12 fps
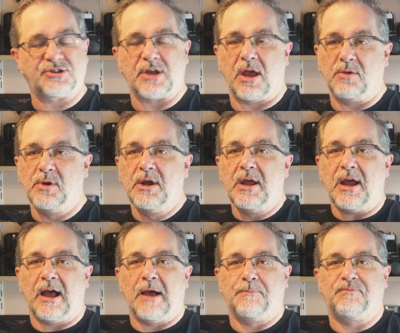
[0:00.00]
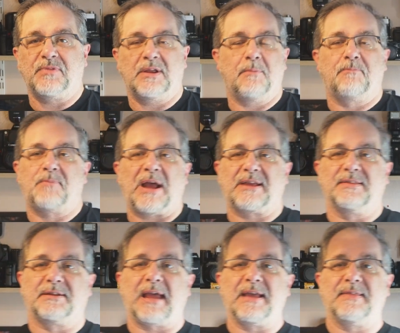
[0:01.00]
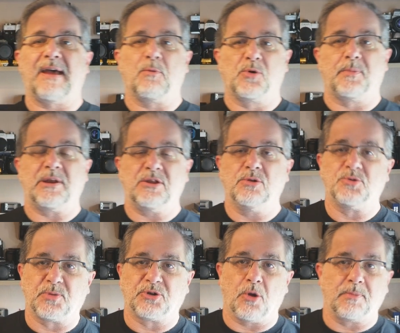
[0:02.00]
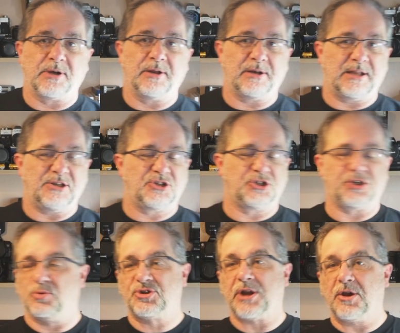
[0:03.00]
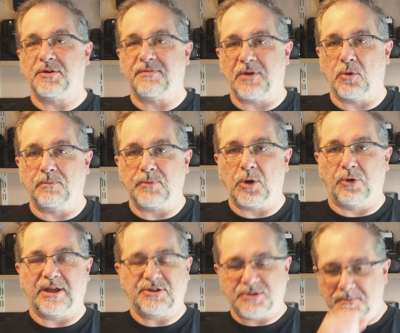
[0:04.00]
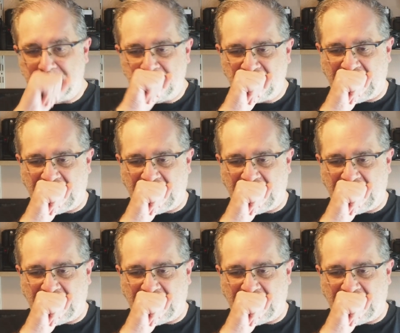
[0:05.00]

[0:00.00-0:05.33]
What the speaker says: So back in the day that would have been used predominantly to shoot slide film on it.